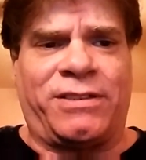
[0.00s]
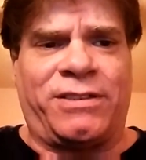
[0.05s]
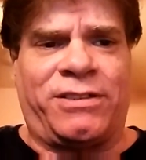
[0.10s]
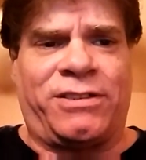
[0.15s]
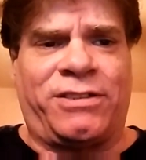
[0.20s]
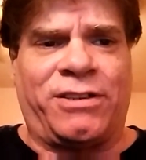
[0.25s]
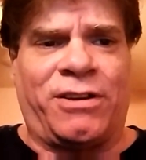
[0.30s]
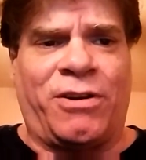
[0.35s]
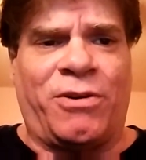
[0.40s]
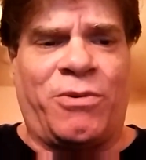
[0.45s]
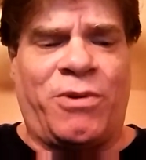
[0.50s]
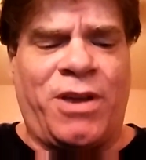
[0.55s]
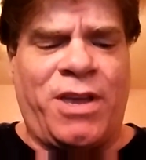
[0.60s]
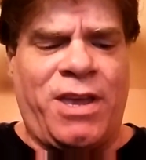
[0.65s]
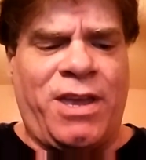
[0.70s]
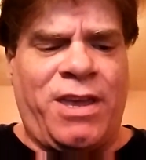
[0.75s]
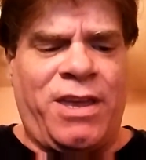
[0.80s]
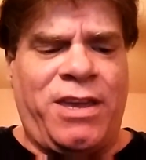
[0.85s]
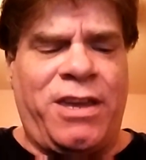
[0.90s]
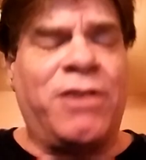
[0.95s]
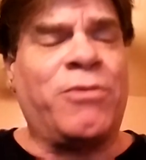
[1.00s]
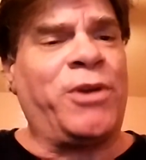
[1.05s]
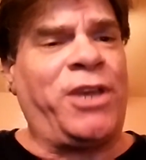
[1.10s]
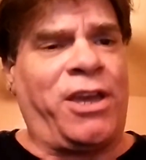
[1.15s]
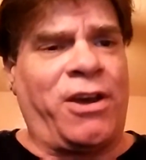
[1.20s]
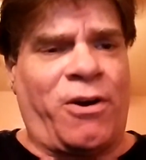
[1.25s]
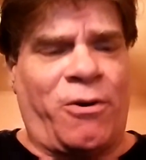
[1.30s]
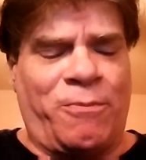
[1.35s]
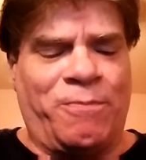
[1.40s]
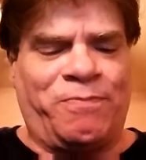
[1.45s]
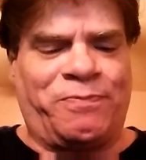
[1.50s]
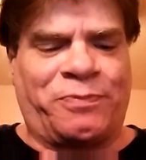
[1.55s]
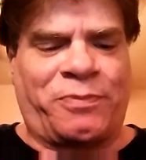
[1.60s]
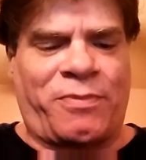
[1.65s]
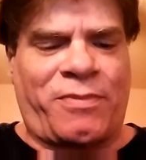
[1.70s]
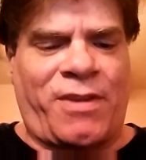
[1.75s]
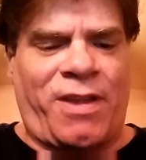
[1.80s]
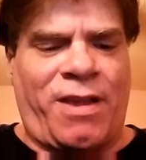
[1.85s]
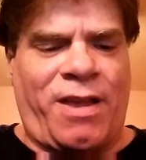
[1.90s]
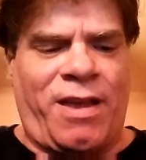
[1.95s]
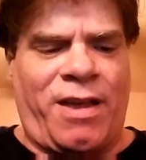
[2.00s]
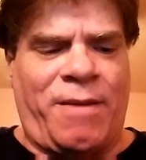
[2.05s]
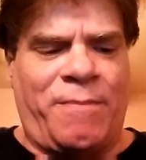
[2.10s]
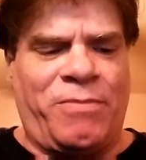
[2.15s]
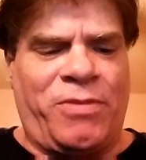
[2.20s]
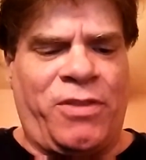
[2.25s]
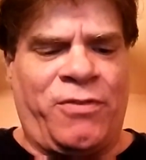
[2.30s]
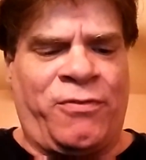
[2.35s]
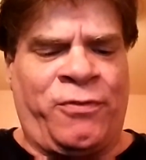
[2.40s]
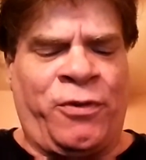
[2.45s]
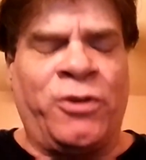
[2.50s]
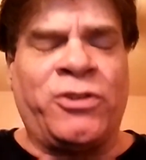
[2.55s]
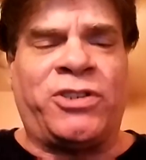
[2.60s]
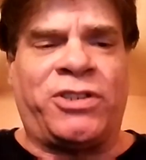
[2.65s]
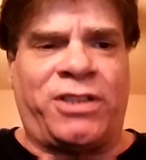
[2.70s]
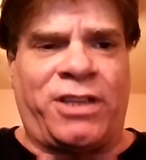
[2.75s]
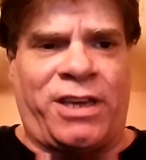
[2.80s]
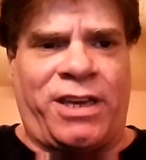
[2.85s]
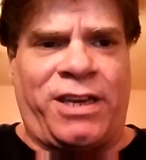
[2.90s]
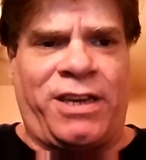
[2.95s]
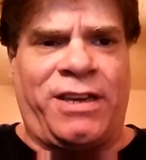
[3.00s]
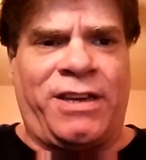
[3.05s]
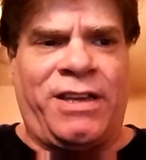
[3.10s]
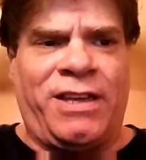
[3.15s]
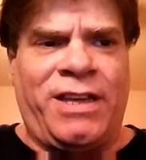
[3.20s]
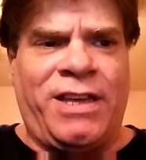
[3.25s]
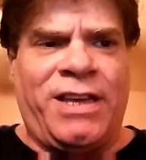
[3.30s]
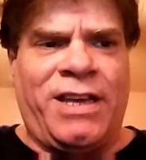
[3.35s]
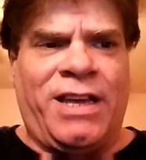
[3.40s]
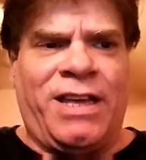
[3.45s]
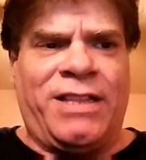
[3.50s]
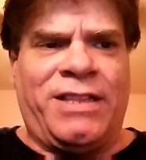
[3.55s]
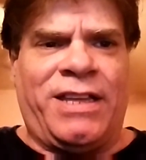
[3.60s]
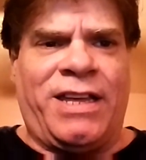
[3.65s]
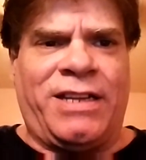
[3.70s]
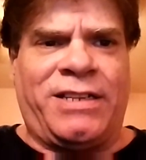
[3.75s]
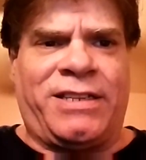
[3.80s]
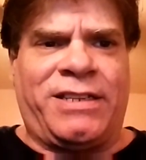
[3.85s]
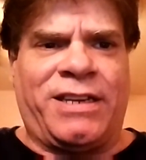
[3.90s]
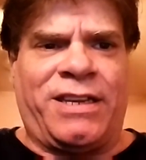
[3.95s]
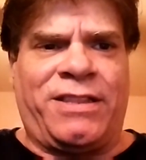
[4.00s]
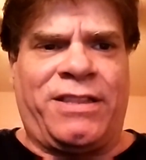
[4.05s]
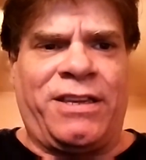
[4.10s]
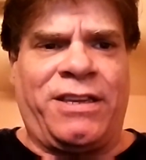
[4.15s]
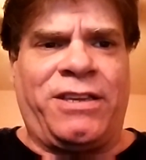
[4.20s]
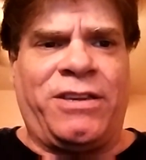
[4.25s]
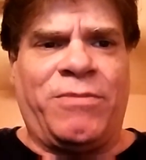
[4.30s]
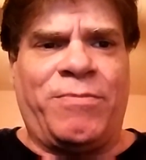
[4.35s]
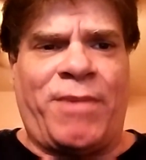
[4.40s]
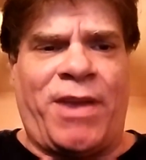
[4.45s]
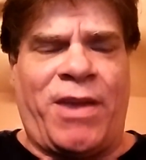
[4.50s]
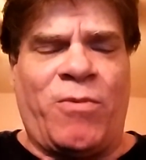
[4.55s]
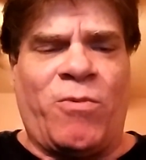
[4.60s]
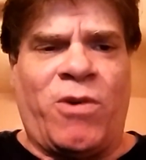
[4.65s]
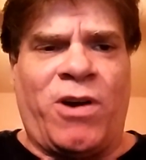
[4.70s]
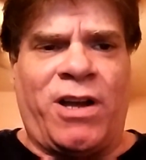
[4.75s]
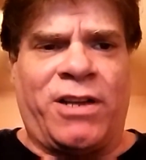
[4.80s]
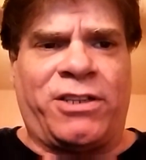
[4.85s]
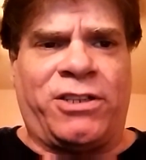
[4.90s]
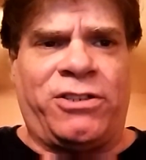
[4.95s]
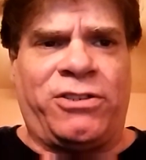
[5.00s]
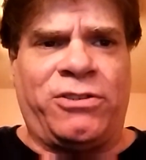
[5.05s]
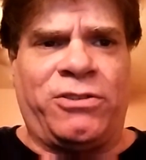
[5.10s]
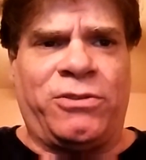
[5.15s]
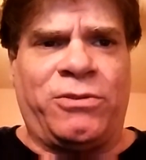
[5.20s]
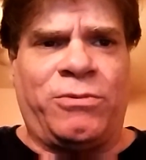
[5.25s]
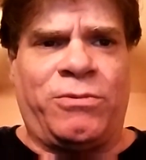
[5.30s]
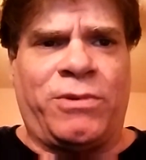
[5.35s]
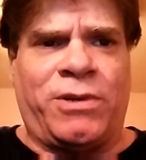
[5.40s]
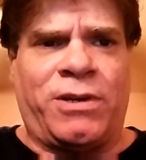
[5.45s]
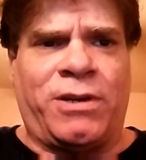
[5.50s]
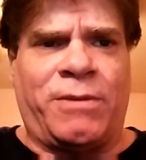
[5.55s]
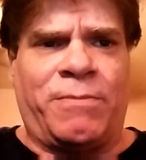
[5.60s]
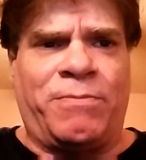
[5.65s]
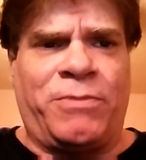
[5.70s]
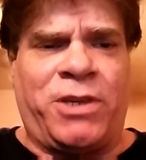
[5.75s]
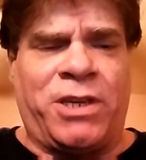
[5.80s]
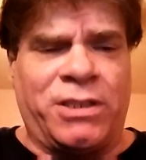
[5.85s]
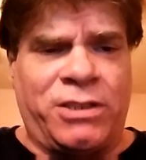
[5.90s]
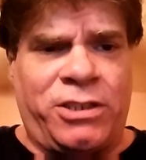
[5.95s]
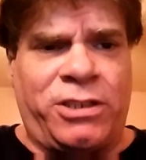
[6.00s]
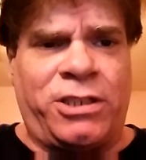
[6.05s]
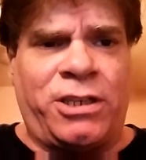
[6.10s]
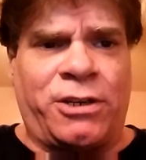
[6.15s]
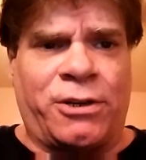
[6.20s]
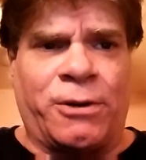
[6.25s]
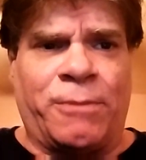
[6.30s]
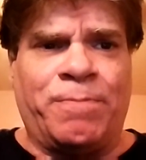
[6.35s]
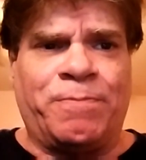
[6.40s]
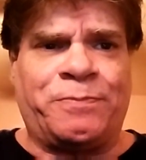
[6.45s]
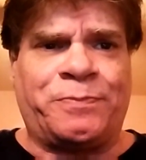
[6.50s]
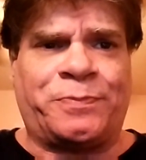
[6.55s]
So here we go. The first thing that I think you may want to consider